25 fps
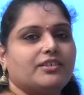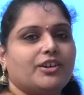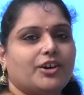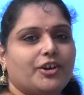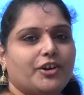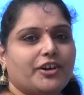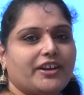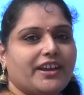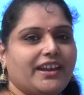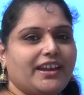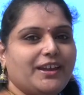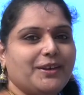
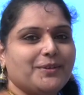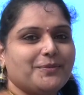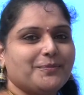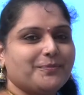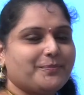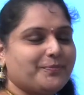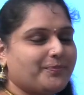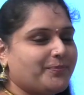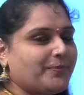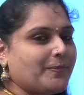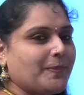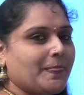okay.
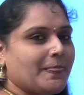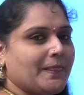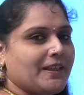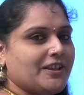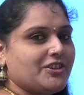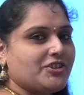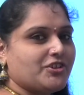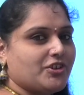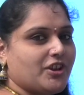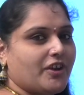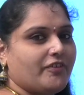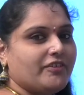
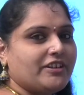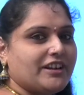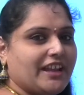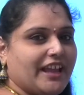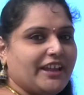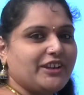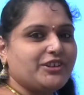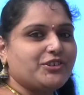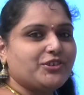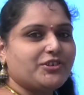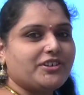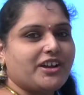So now I would
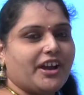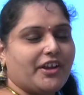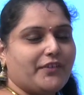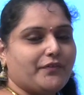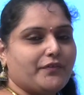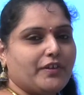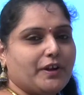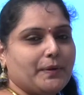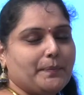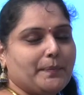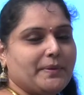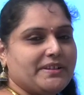like to
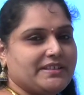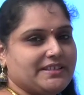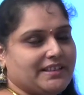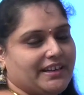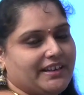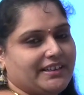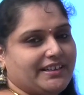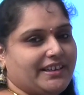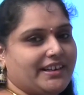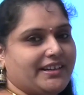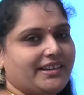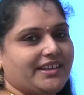convert my
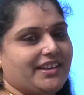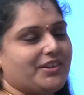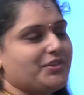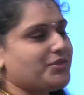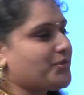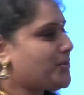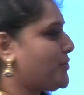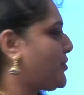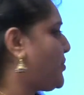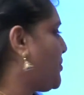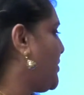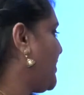selected text
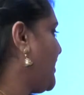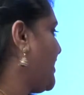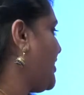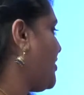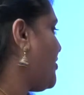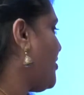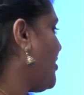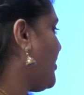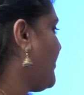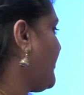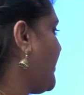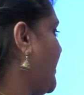to Korean
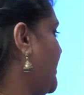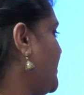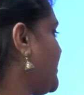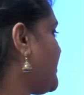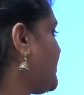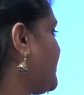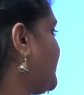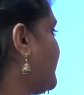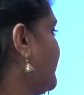language,